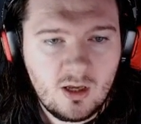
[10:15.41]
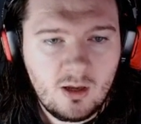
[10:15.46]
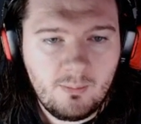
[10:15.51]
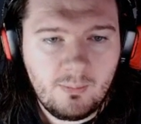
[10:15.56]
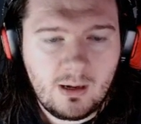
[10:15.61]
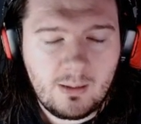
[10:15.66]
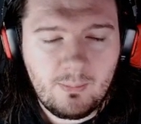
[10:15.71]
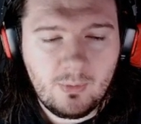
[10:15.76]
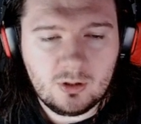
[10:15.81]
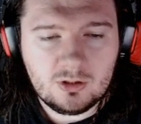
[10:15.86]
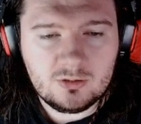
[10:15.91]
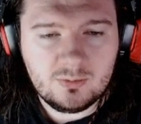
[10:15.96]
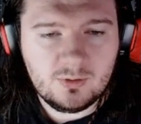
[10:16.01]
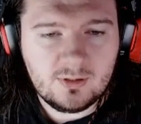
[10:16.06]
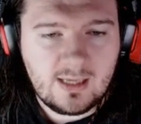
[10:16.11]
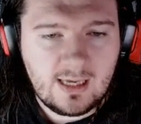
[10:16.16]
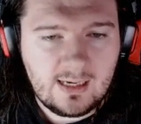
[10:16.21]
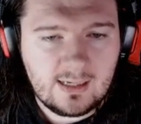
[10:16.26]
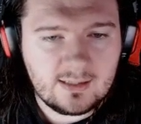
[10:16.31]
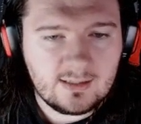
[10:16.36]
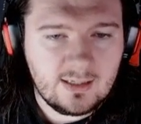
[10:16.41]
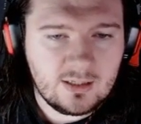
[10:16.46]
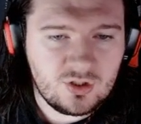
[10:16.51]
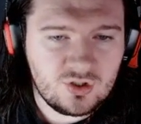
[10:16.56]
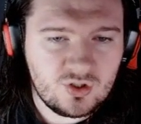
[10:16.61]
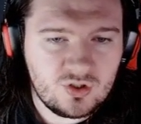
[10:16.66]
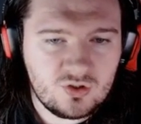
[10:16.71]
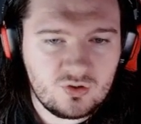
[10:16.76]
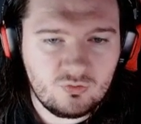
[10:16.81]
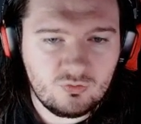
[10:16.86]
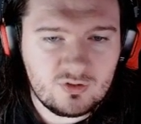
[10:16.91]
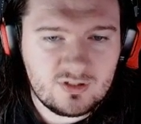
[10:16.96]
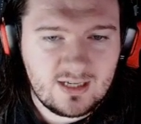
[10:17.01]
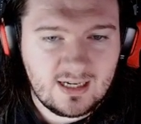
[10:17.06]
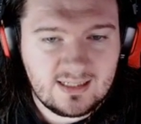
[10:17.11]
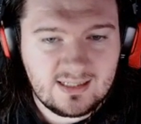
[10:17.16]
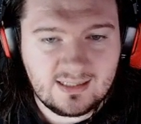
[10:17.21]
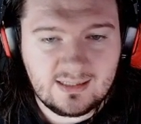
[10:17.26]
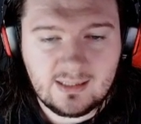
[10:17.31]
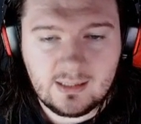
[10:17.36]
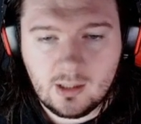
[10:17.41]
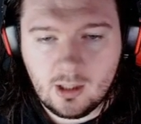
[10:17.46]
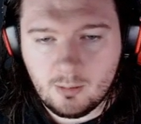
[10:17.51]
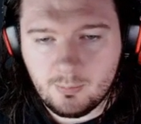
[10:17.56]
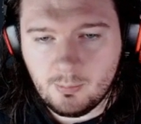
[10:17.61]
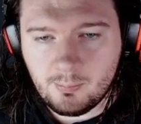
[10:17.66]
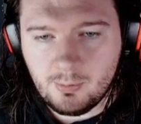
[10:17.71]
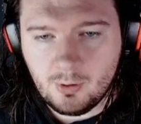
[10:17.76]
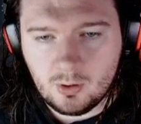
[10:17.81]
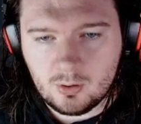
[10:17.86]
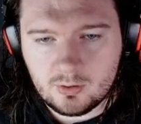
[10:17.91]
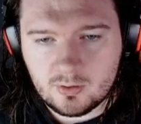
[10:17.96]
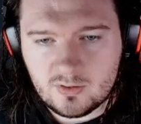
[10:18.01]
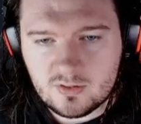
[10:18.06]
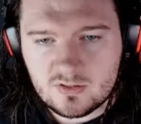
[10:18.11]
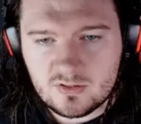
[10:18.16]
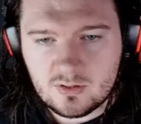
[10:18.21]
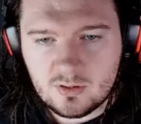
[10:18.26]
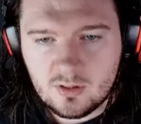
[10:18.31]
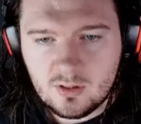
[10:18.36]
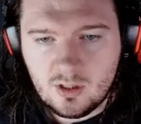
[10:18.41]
by multiple Gallic nations residing in the Upper Balkans.